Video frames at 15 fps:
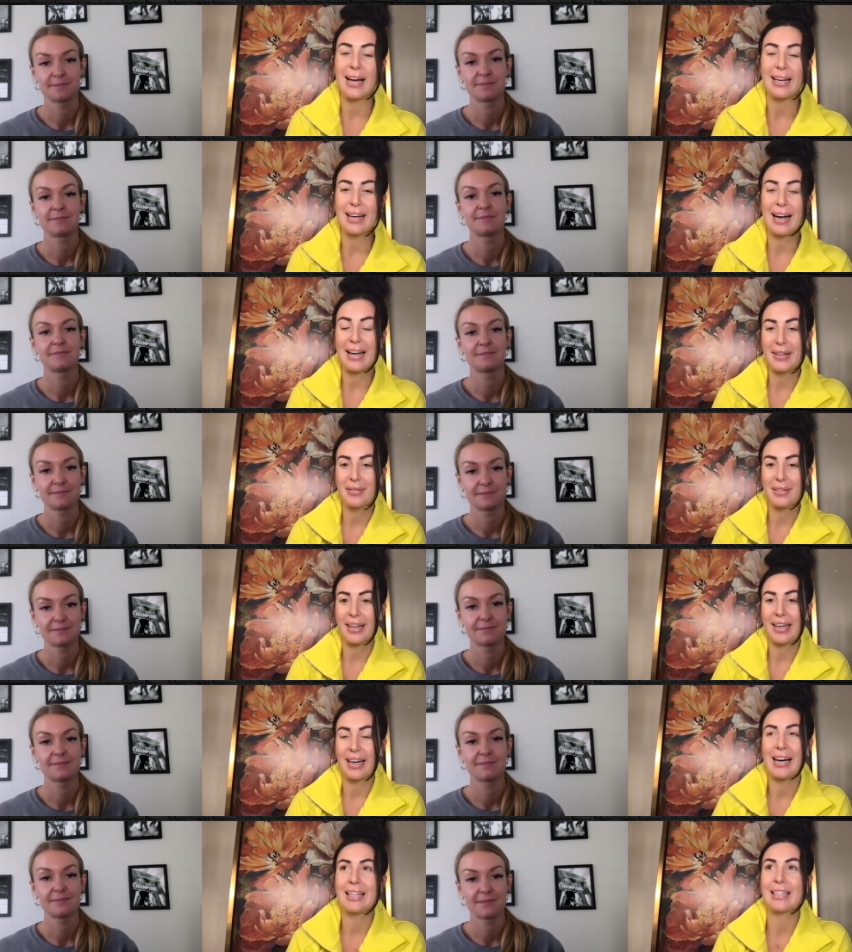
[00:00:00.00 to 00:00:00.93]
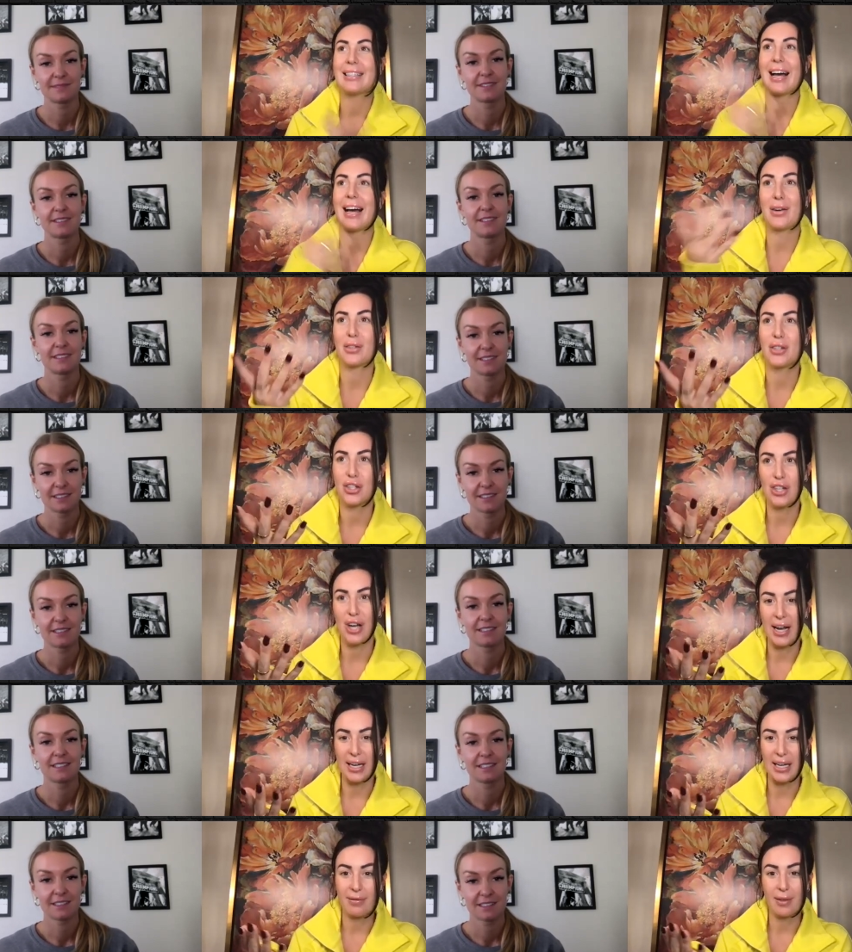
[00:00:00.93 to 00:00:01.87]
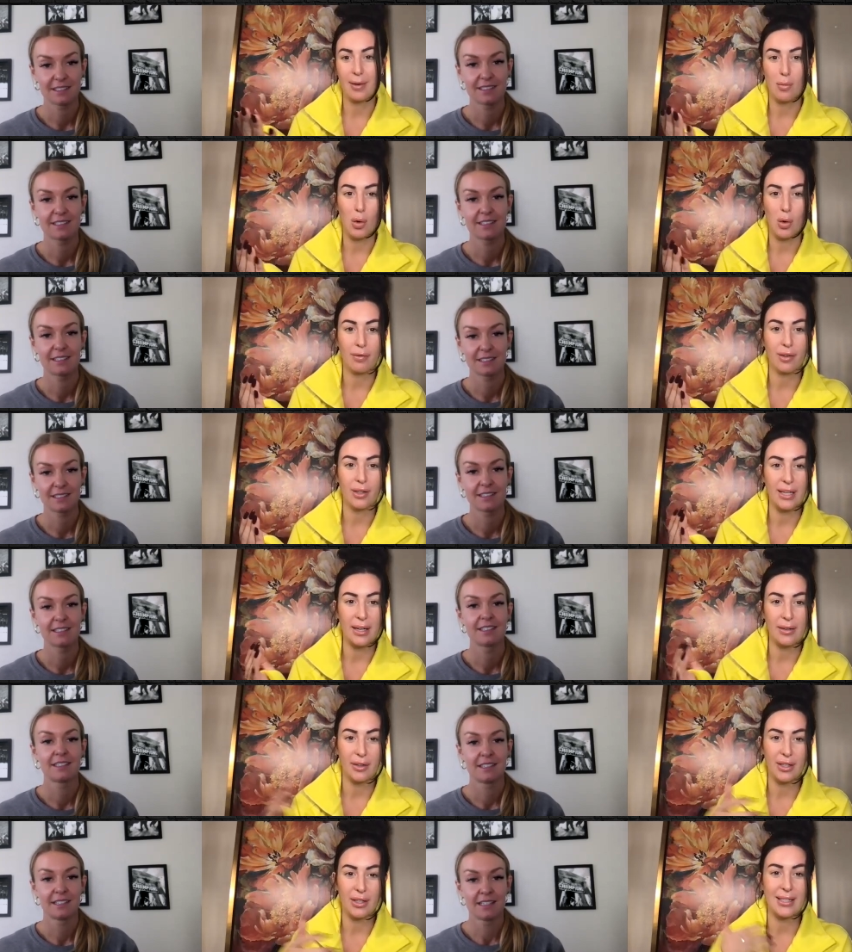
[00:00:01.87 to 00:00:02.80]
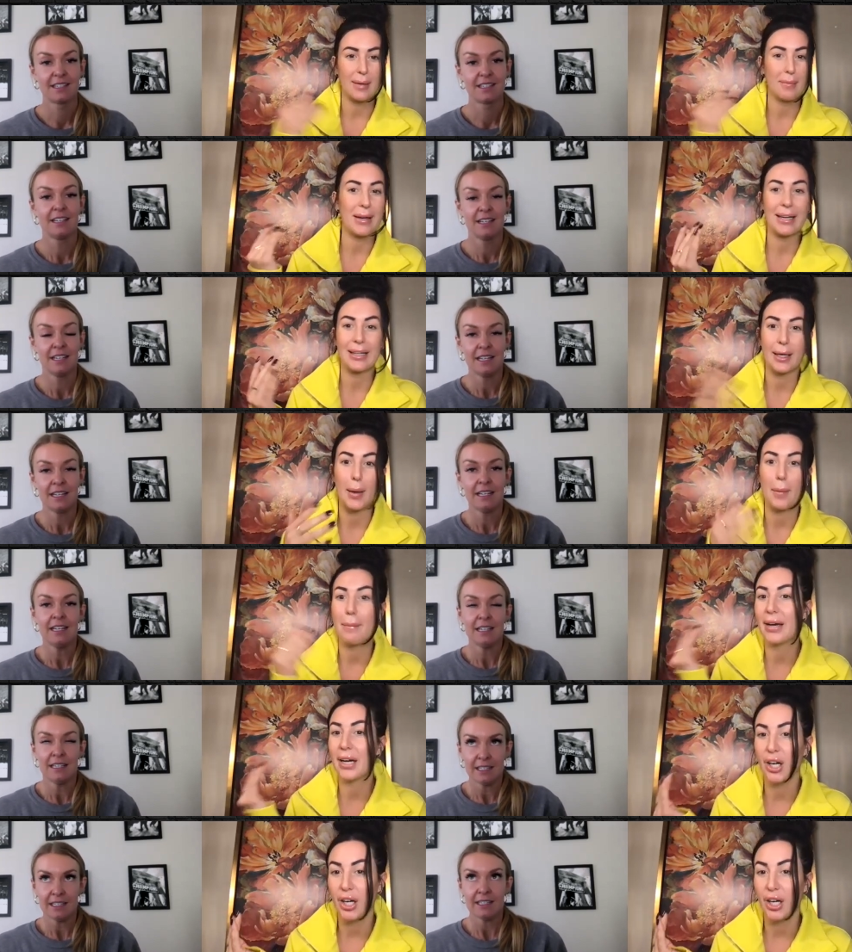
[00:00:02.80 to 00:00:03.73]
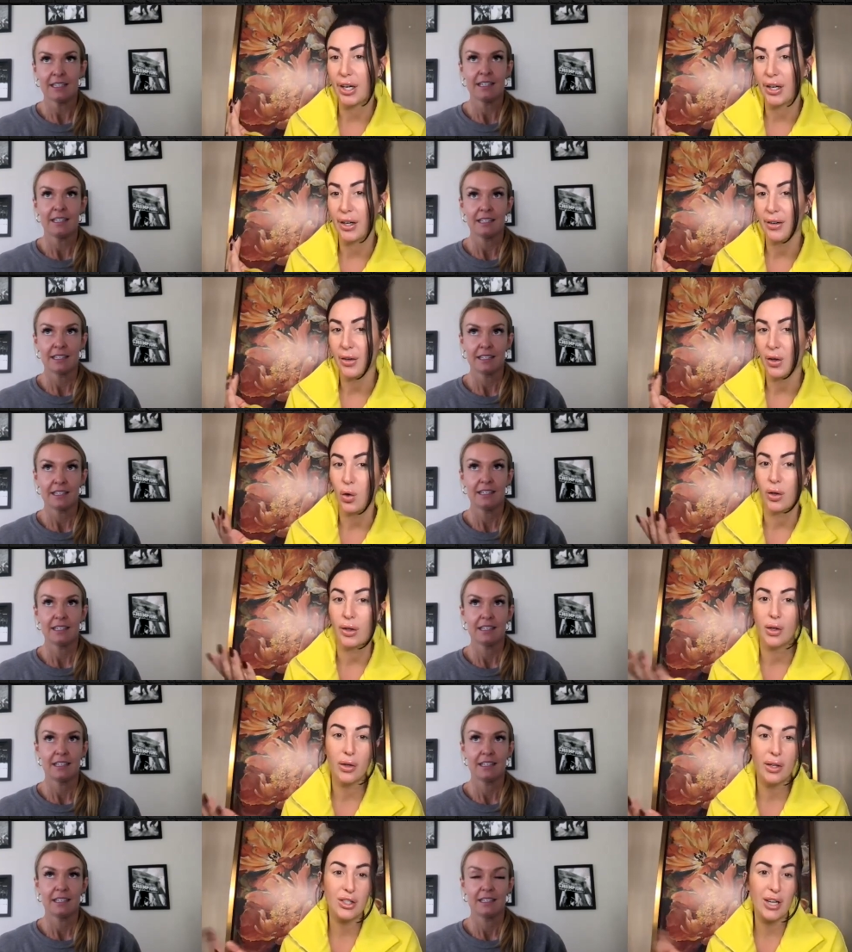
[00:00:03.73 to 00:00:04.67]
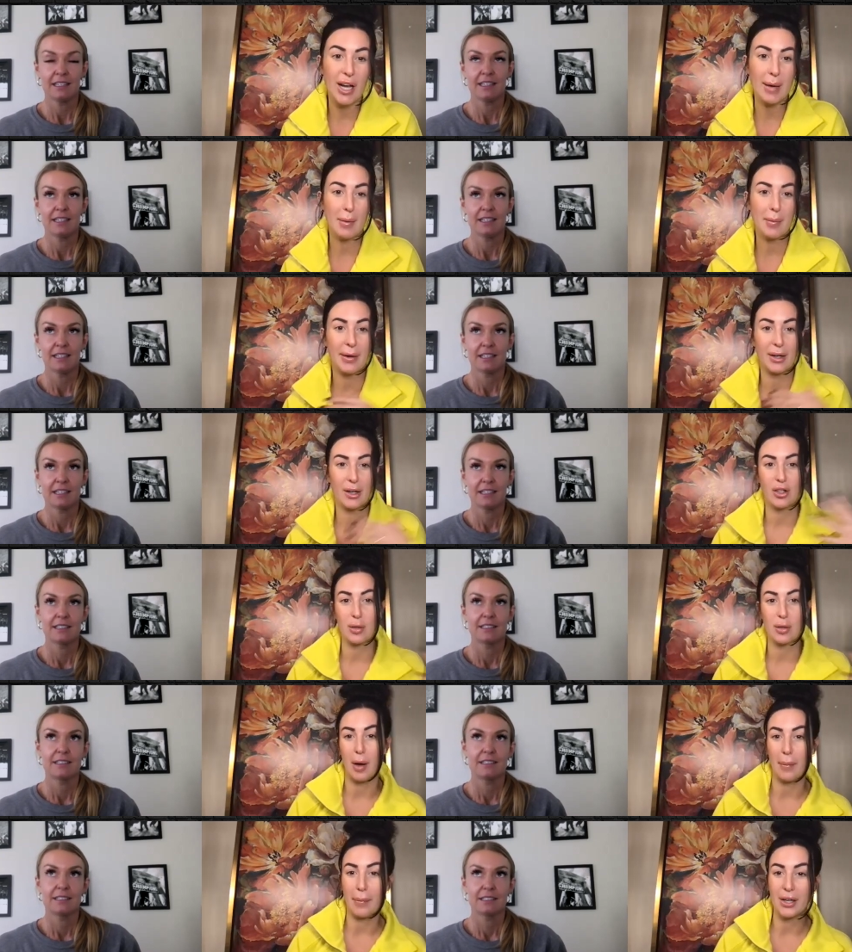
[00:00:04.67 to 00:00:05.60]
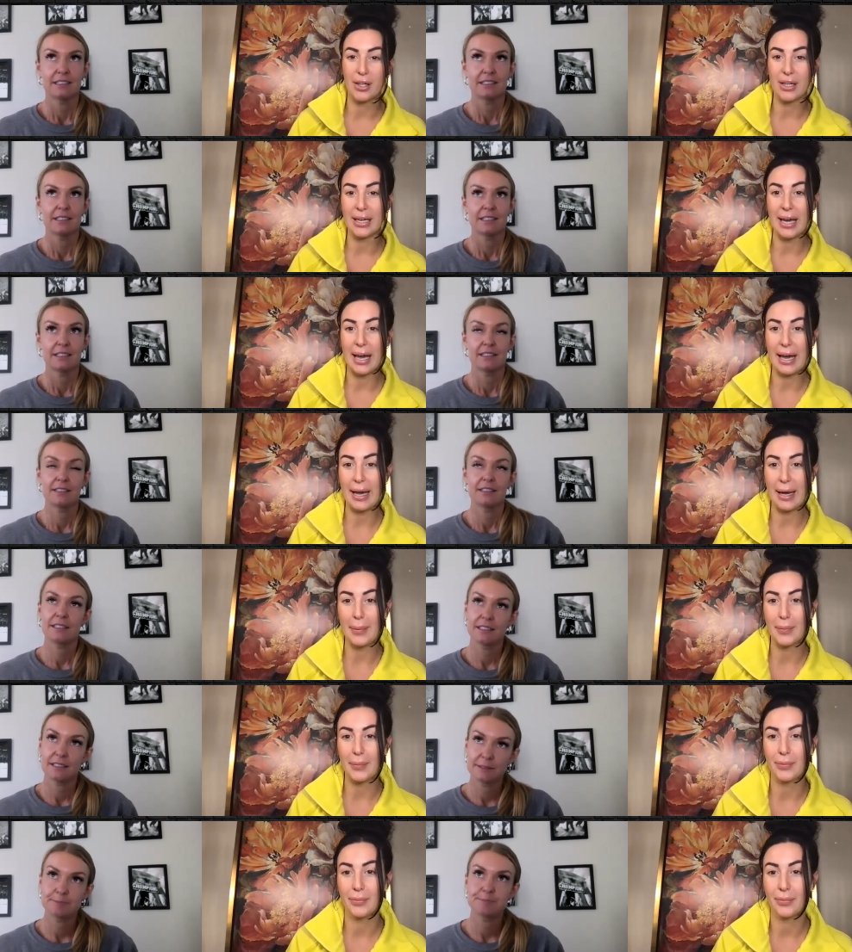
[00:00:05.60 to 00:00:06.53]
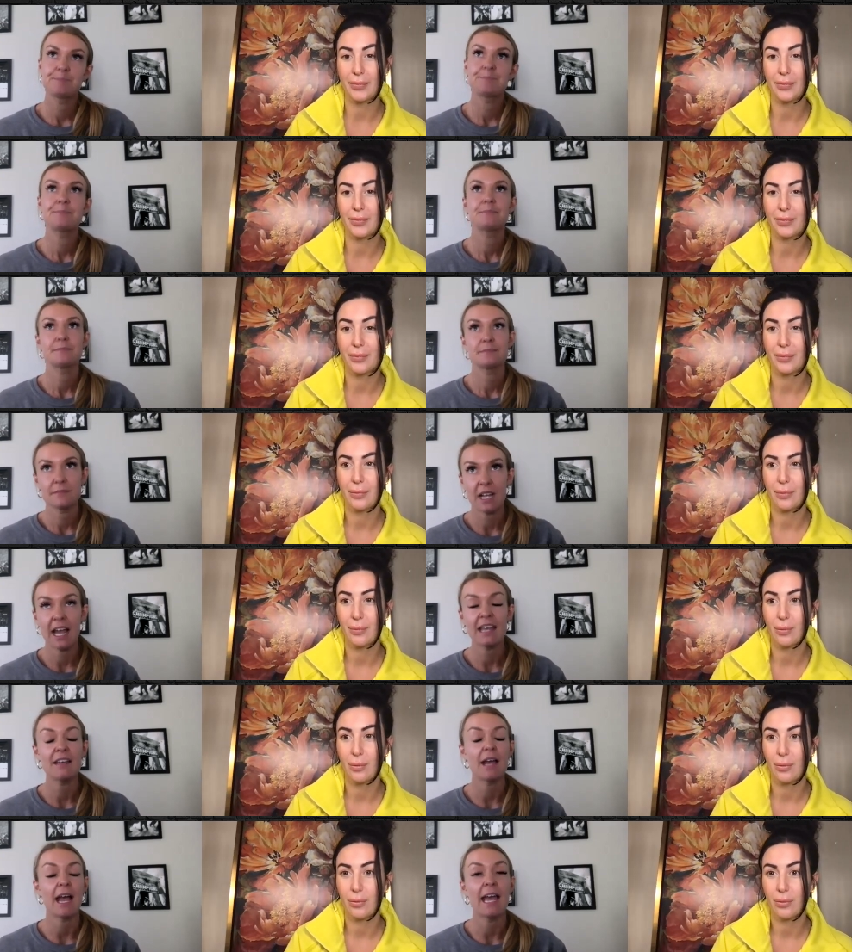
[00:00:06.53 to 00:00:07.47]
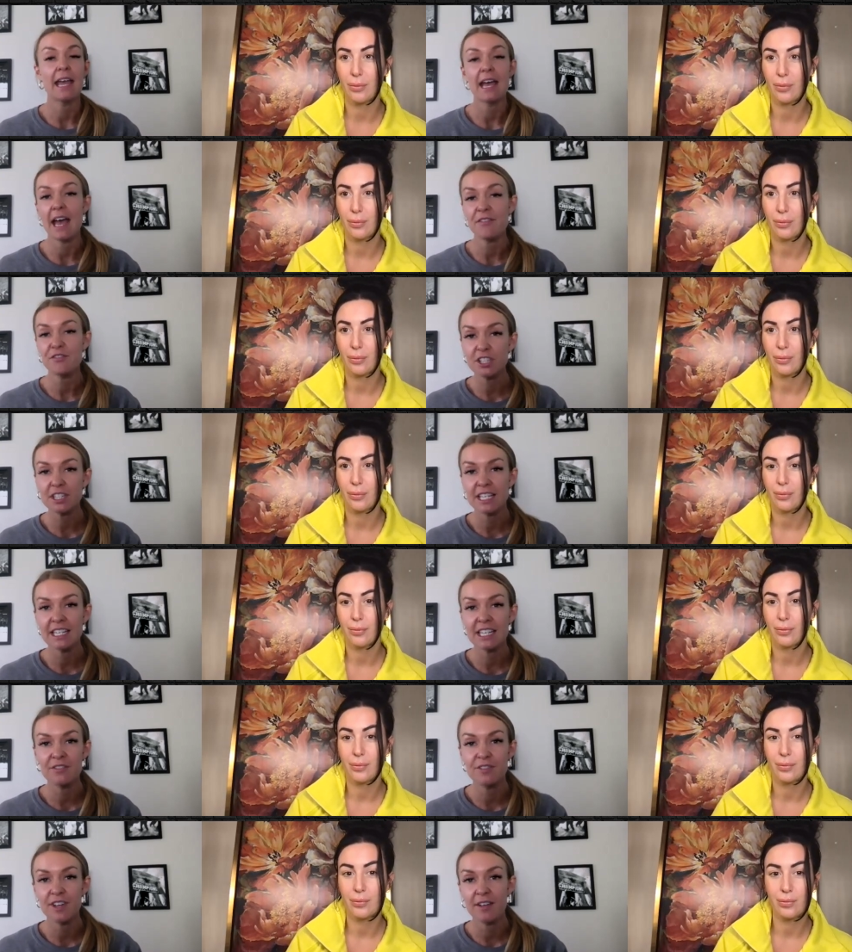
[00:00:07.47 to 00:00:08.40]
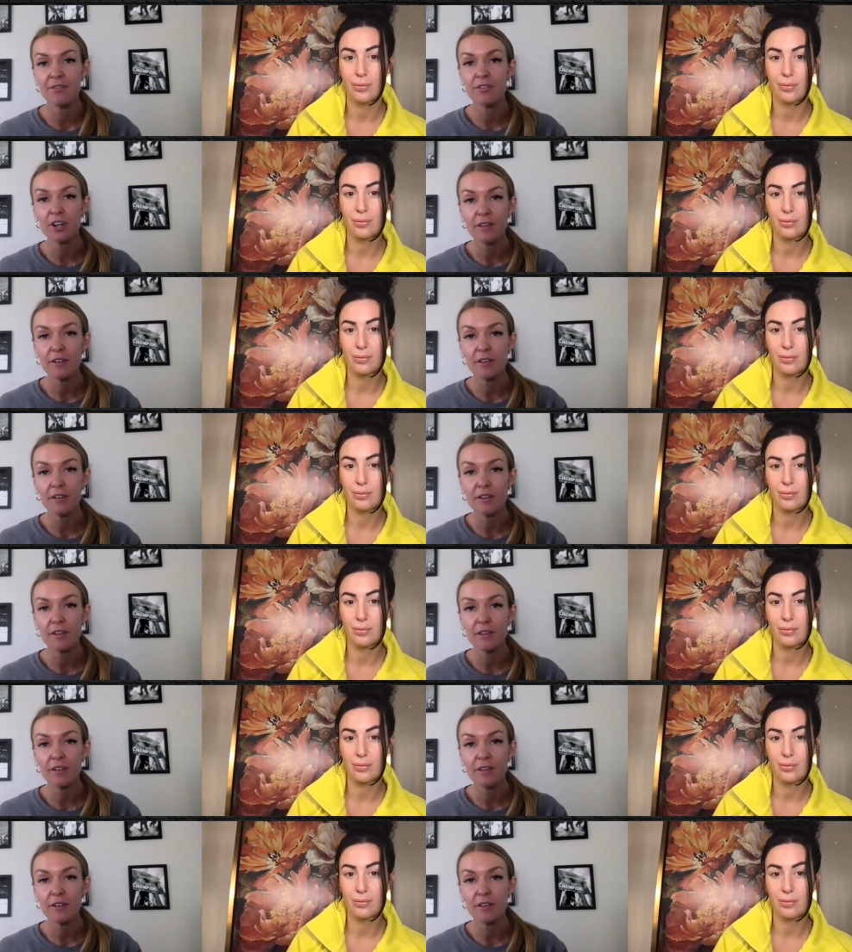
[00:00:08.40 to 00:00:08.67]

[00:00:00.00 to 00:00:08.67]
Speaker 1: that kind of like allow to shine even more for Denver? Does that make it like a bigger Nikola Jokic game, a bigger Jamal Murray game? I, I have to lean in favor